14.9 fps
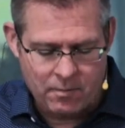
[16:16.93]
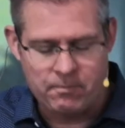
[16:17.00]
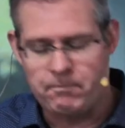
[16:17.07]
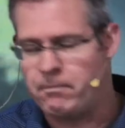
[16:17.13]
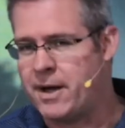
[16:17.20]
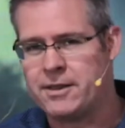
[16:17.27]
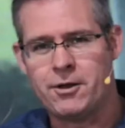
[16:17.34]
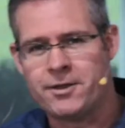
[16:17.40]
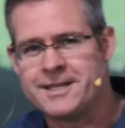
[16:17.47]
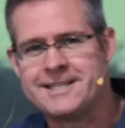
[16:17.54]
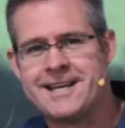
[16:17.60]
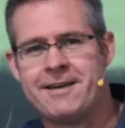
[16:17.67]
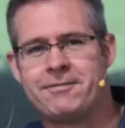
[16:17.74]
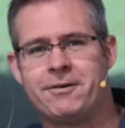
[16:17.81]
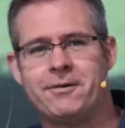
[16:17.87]
But not the
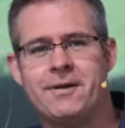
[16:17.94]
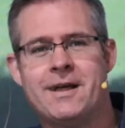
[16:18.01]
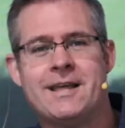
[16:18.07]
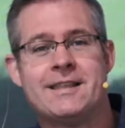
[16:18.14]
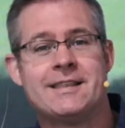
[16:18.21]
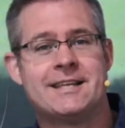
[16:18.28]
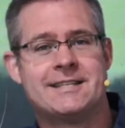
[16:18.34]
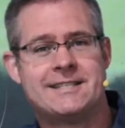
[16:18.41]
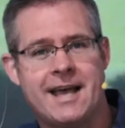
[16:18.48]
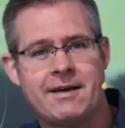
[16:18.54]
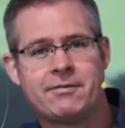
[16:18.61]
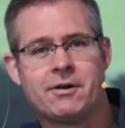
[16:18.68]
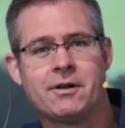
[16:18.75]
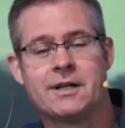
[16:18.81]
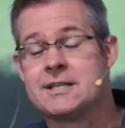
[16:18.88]
devil. The
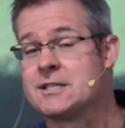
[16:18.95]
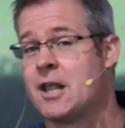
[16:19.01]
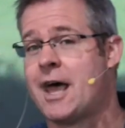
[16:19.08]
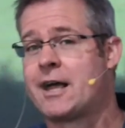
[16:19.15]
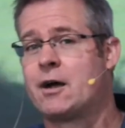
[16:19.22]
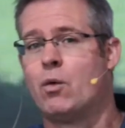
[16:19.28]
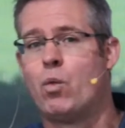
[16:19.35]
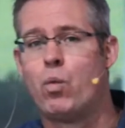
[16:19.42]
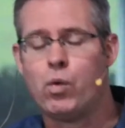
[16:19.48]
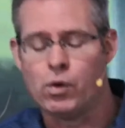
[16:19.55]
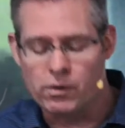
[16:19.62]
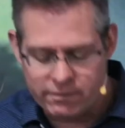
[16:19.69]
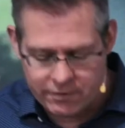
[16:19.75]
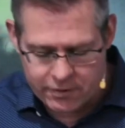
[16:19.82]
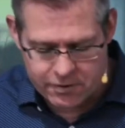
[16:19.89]
devil is like a
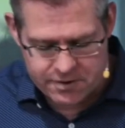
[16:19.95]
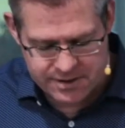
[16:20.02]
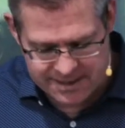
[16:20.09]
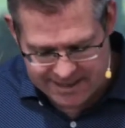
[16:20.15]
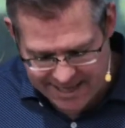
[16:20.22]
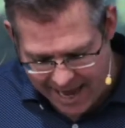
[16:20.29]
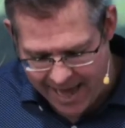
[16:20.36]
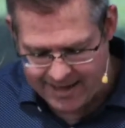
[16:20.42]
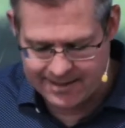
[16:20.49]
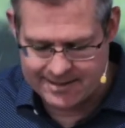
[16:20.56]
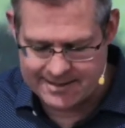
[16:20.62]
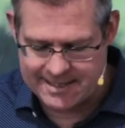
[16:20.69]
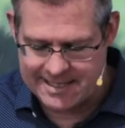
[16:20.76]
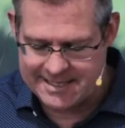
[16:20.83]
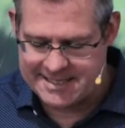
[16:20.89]
wolf who scatters.
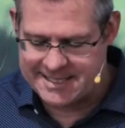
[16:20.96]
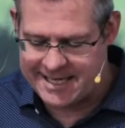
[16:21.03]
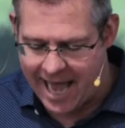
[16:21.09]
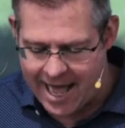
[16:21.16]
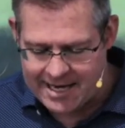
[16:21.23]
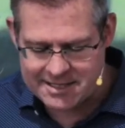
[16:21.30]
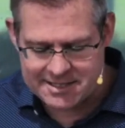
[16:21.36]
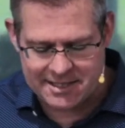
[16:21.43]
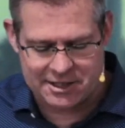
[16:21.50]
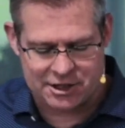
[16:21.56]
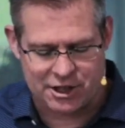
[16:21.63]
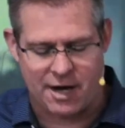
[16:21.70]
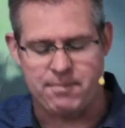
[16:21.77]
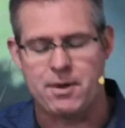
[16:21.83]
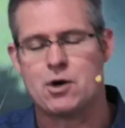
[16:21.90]
He scatters the
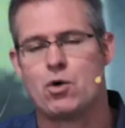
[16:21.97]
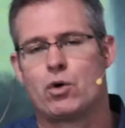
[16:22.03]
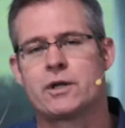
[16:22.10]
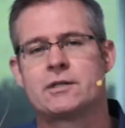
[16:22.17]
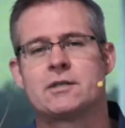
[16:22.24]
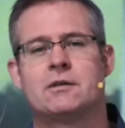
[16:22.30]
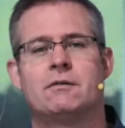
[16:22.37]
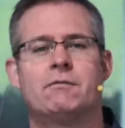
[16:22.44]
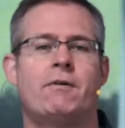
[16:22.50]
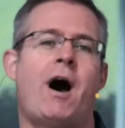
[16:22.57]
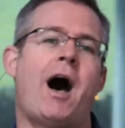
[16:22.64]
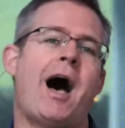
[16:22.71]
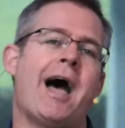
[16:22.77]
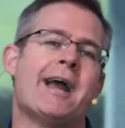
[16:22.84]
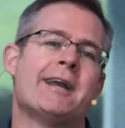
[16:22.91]
sheep in order to
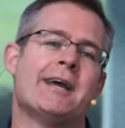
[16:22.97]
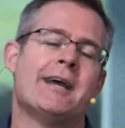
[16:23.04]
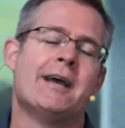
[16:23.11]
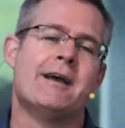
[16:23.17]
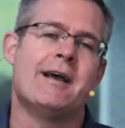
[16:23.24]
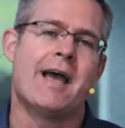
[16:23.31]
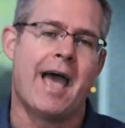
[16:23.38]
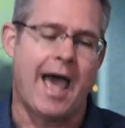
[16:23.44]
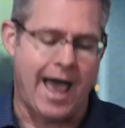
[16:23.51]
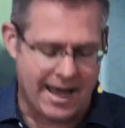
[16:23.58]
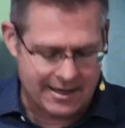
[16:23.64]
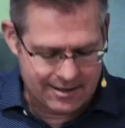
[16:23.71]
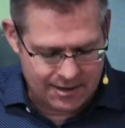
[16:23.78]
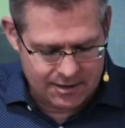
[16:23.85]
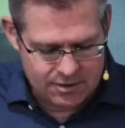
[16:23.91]
divide
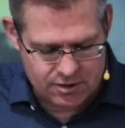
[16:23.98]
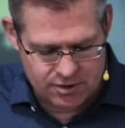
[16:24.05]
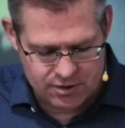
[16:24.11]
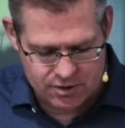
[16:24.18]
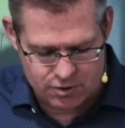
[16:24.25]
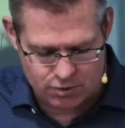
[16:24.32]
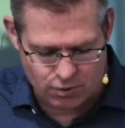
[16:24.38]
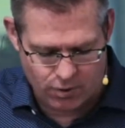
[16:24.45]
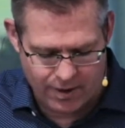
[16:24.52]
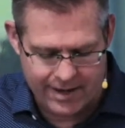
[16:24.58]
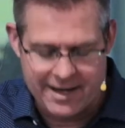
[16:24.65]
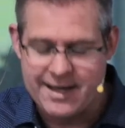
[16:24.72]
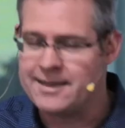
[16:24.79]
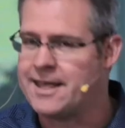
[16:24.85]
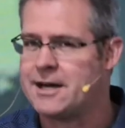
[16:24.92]
and destroy.
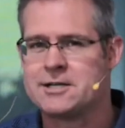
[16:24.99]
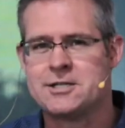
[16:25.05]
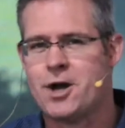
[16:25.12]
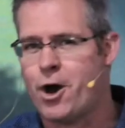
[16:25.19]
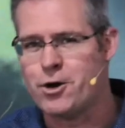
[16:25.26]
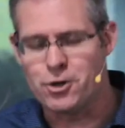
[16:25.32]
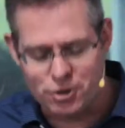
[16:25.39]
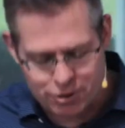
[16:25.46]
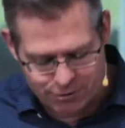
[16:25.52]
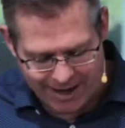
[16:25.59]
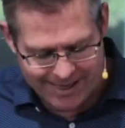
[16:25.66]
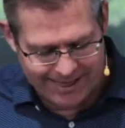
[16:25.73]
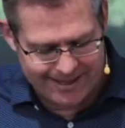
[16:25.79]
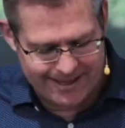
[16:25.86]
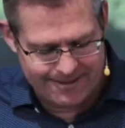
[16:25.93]
There is no
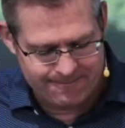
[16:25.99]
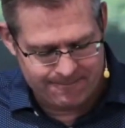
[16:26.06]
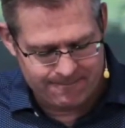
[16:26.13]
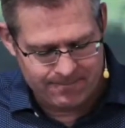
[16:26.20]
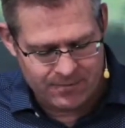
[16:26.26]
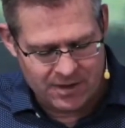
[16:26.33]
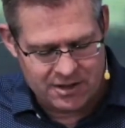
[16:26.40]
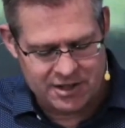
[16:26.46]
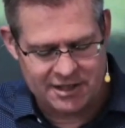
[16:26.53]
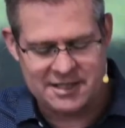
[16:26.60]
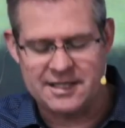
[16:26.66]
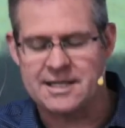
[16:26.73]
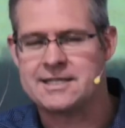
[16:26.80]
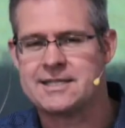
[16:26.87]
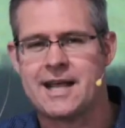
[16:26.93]
neutrality. Jesus
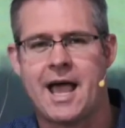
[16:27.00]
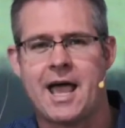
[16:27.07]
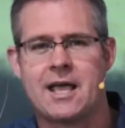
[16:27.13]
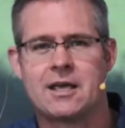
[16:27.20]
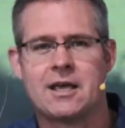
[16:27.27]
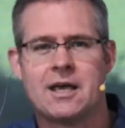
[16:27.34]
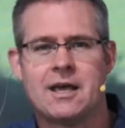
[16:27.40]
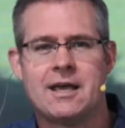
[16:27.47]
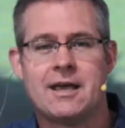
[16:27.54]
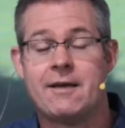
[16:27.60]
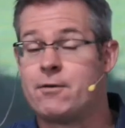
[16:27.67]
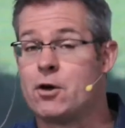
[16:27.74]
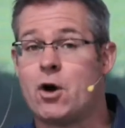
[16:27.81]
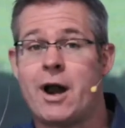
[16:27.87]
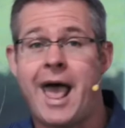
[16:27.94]
is saying, if
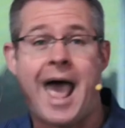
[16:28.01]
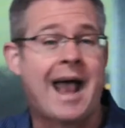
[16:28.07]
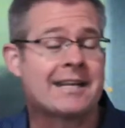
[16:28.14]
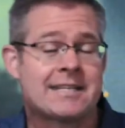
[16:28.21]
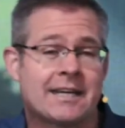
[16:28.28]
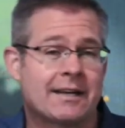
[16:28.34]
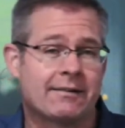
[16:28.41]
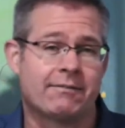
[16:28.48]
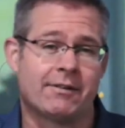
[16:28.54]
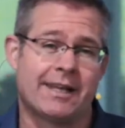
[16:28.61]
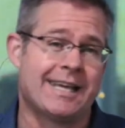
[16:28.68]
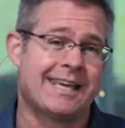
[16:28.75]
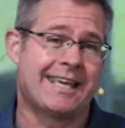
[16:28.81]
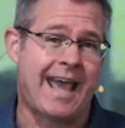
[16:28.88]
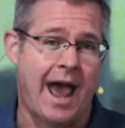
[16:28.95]
you're not actively
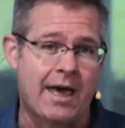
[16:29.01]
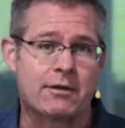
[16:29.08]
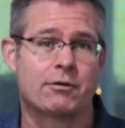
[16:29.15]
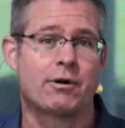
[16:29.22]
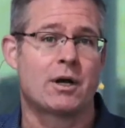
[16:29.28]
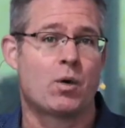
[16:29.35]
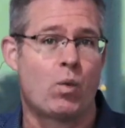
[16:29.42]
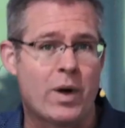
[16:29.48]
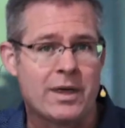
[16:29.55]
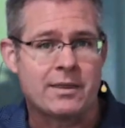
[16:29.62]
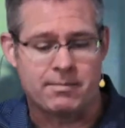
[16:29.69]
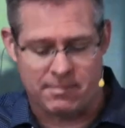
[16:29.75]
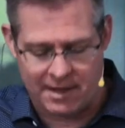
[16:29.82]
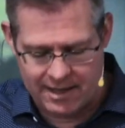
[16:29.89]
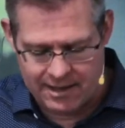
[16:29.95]
gathering with
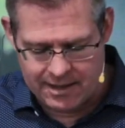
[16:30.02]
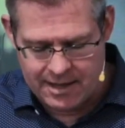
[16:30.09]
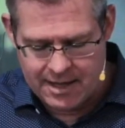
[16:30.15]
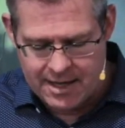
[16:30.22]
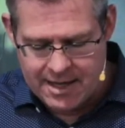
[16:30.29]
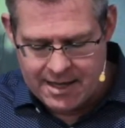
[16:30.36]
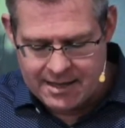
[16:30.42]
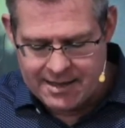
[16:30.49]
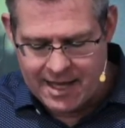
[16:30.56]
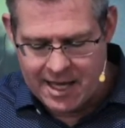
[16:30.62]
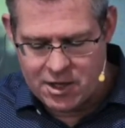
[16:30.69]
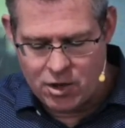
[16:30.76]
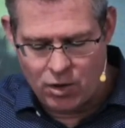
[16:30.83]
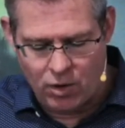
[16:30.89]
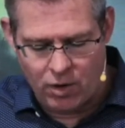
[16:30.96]
me, then
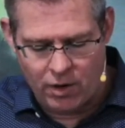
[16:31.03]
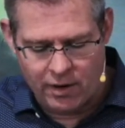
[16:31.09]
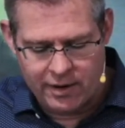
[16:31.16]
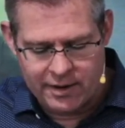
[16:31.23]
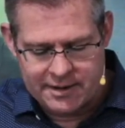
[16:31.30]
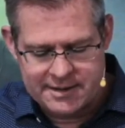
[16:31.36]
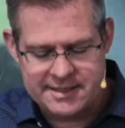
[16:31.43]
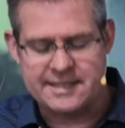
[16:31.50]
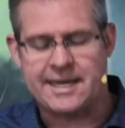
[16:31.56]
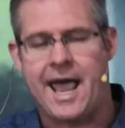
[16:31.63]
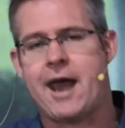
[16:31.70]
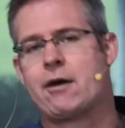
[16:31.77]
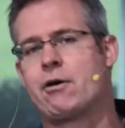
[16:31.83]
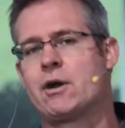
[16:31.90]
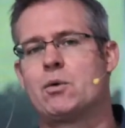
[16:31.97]
you're
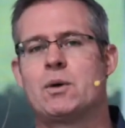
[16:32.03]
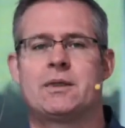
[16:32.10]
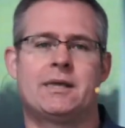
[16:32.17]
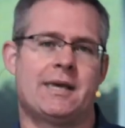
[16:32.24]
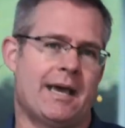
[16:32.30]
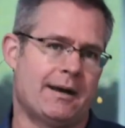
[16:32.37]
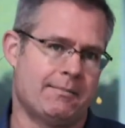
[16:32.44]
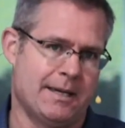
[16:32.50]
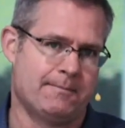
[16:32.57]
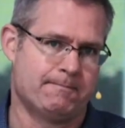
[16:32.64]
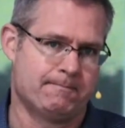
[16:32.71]
scattering with the enemy.